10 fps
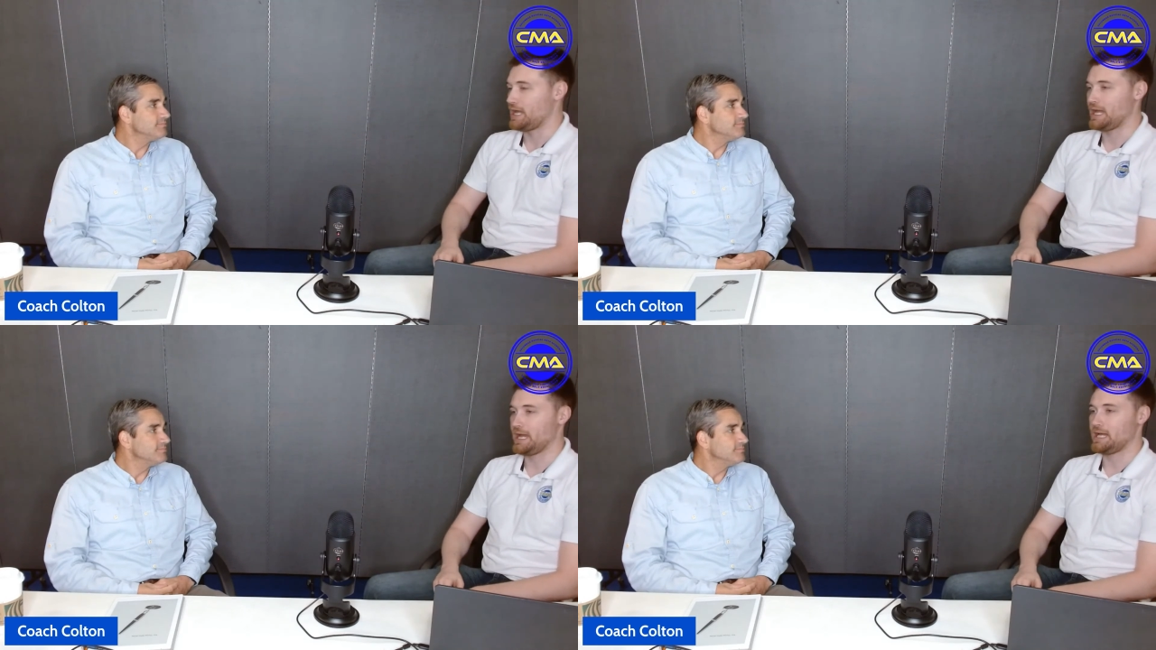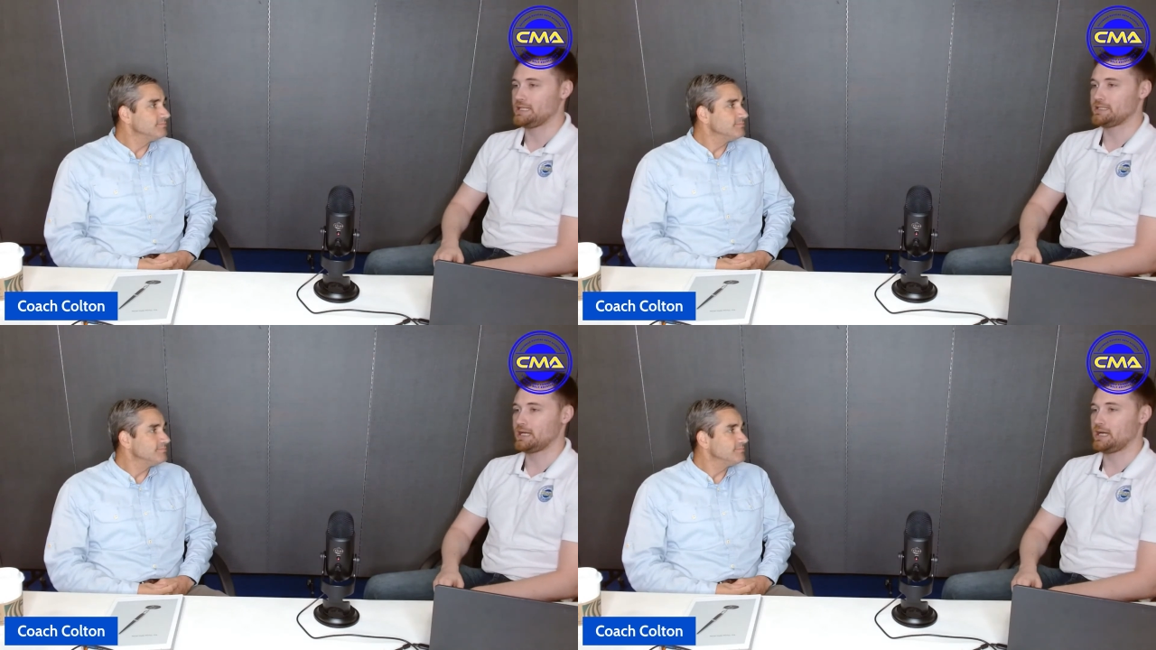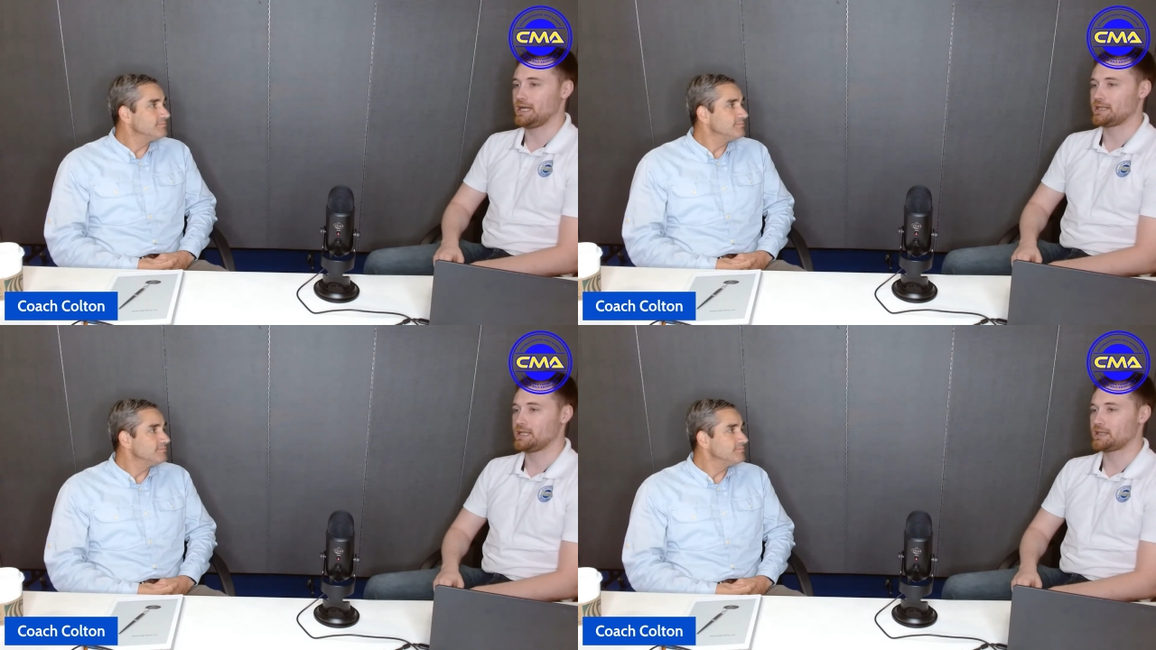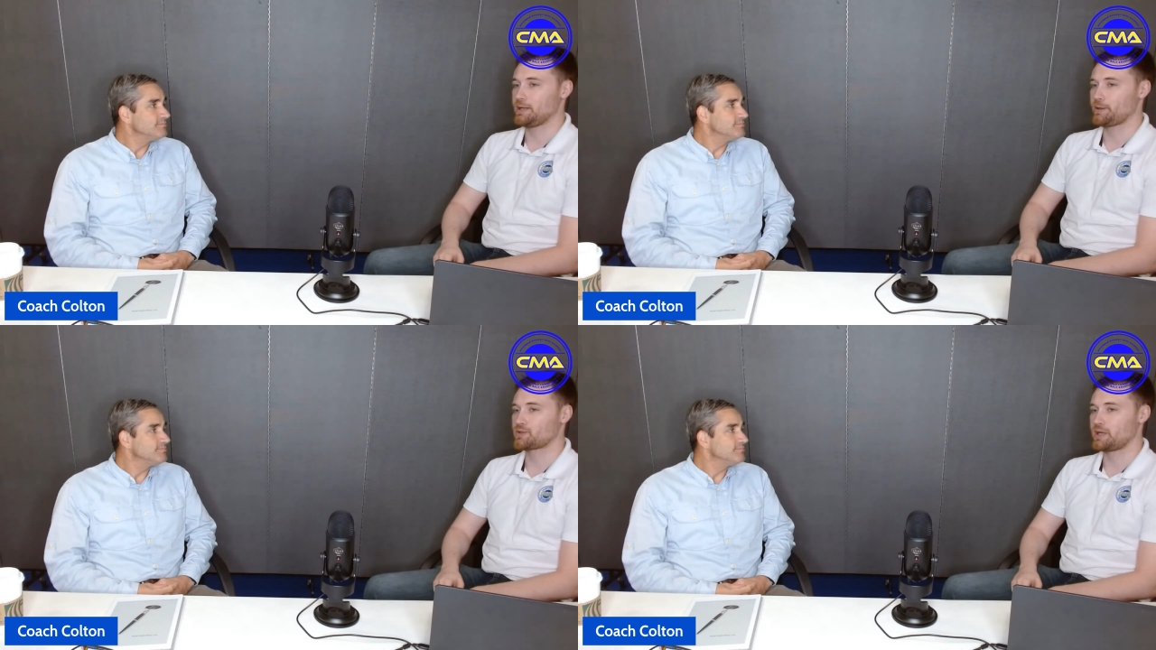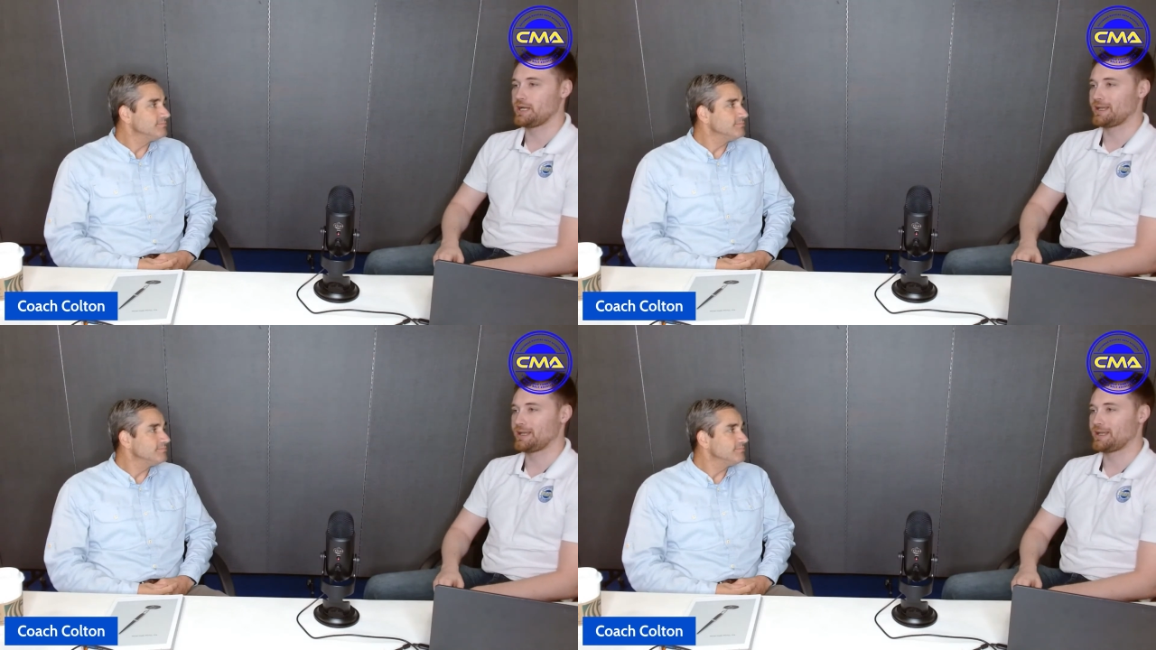Speaker 1: and I think they were trying